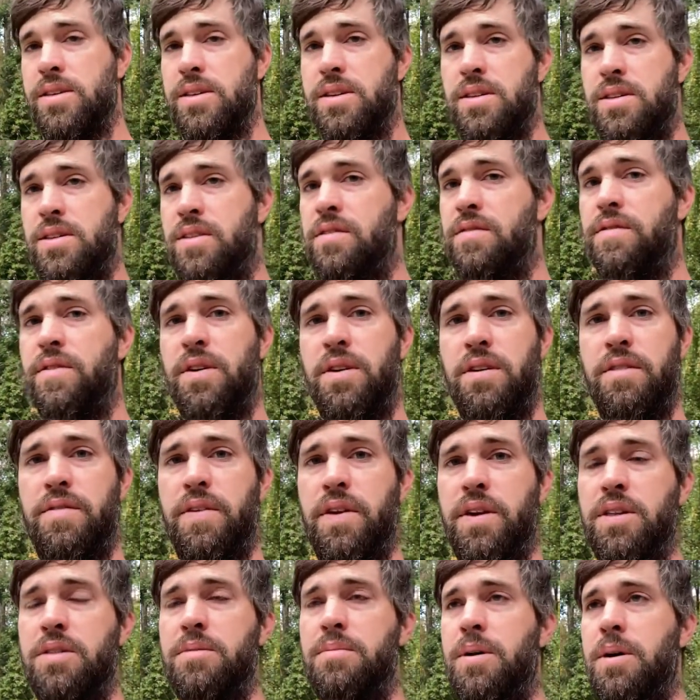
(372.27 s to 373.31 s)
because it's fun to
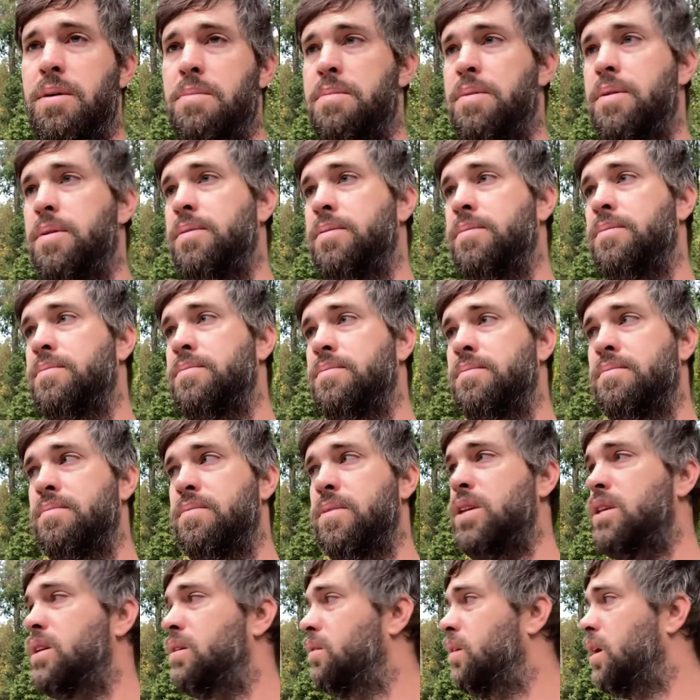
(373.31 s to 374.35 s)
fix them up, and you know,